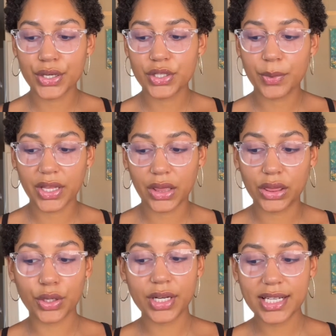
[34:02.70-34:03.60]
within
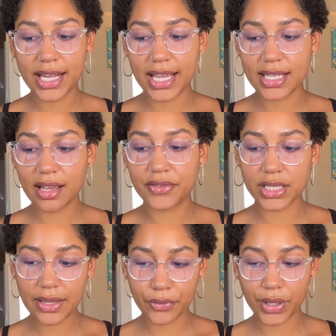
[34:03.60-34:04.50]
30 days of
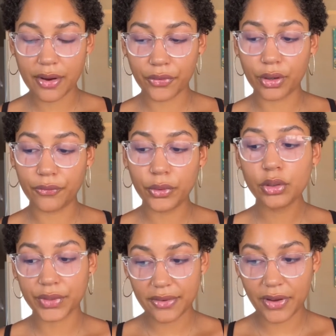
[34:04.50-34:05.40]
delivery for a full
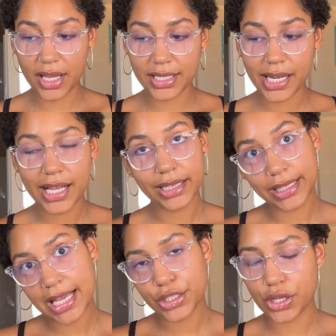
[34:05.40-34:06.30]
refund,
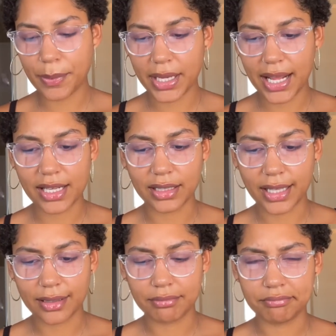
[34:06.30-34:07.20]
less shipping and
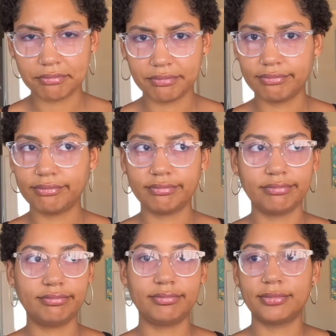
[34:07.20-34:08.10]
handling.
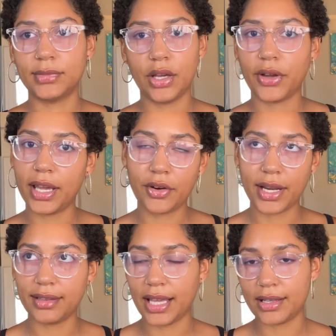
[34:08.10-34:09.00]
Okay, great,
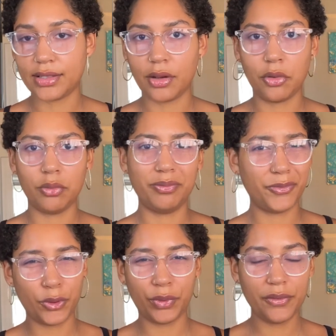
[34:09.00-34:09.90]
thanks. So
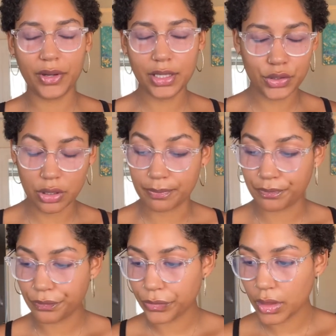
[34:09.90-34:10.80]
full refund, sure.
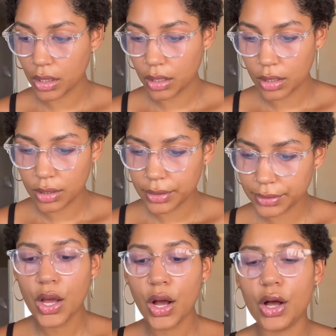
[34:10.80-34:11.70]

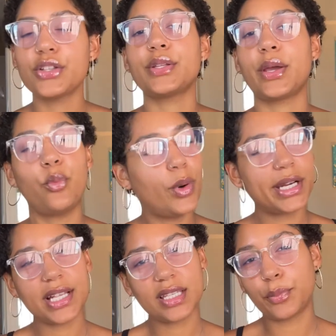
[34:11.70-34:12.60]
Also, like, what
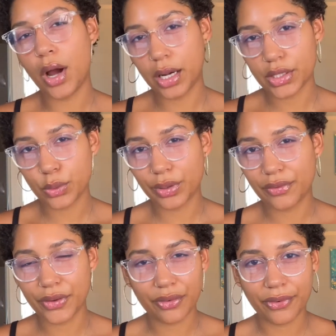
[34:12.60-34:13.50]
is the products ordered
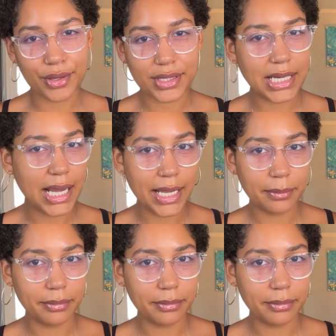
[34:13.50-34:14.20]
for the first time?